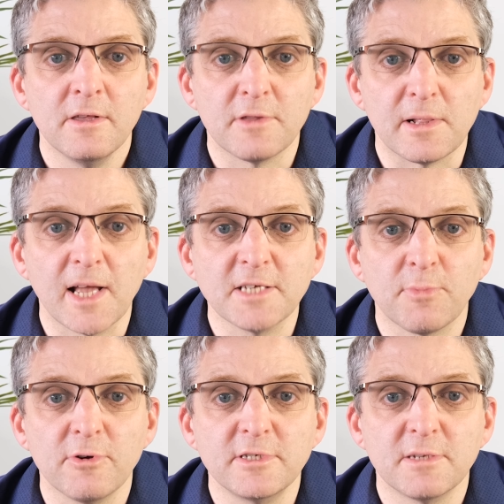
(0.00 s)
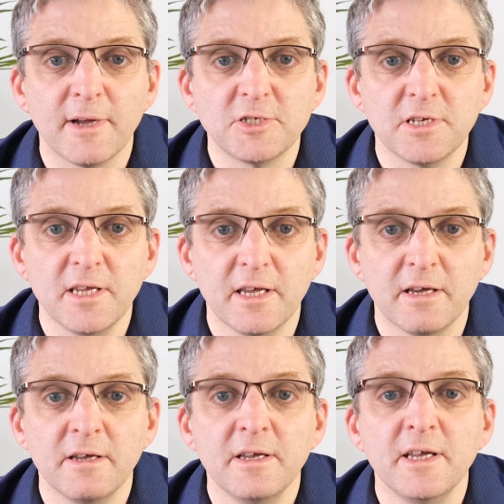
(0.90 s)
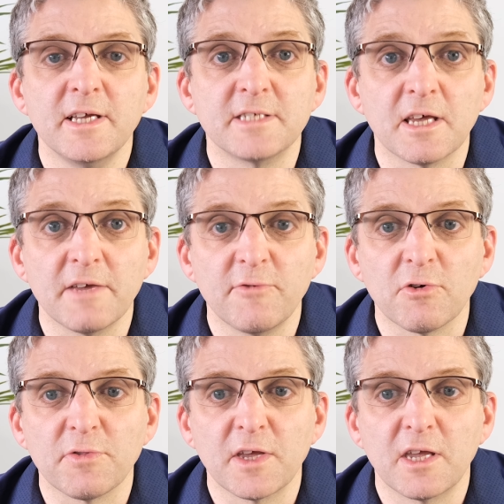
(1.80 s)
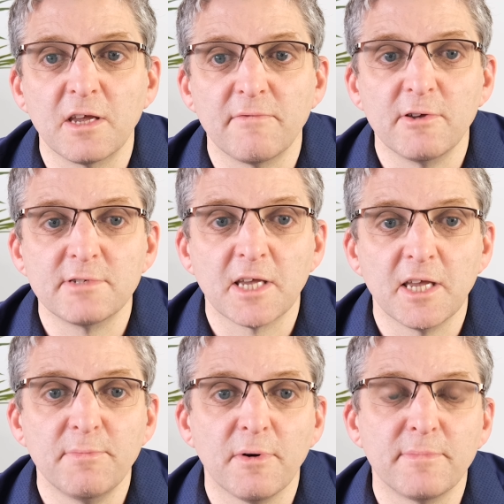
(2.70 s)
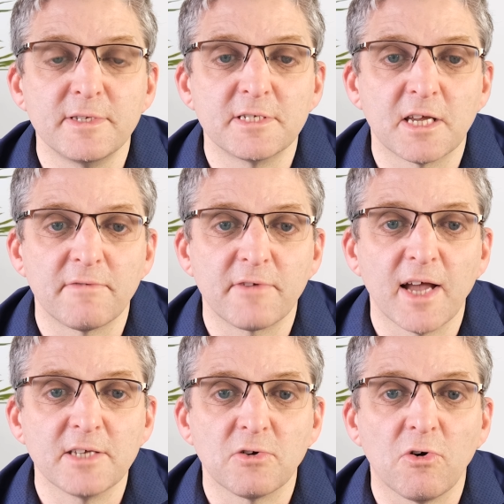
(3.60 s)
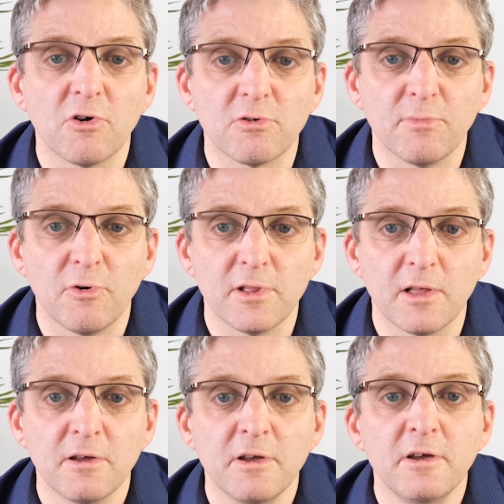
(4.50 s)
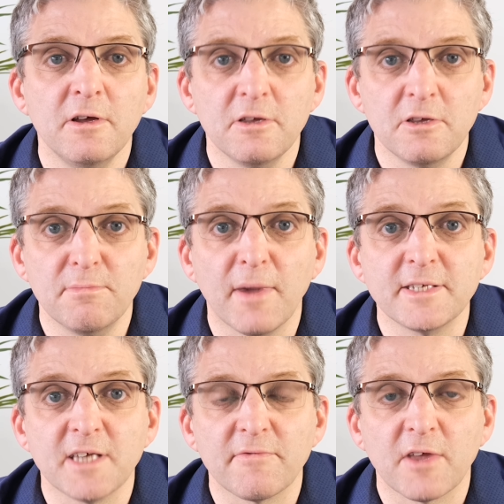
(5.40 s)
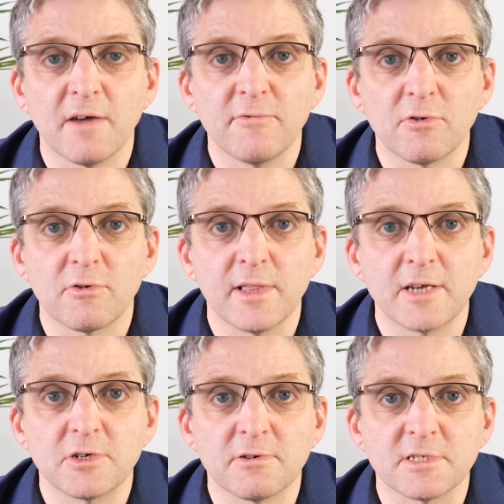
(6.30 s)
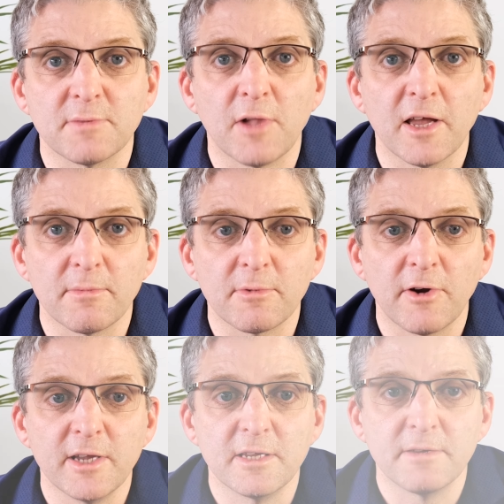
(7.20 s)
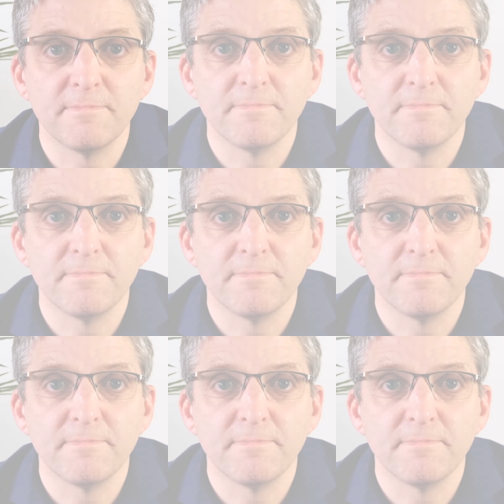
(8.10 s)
The last point to mention here is that if you're thinking of using a heat pump instead of gas or oil boiler, you might have to have your electrical supply upgraded.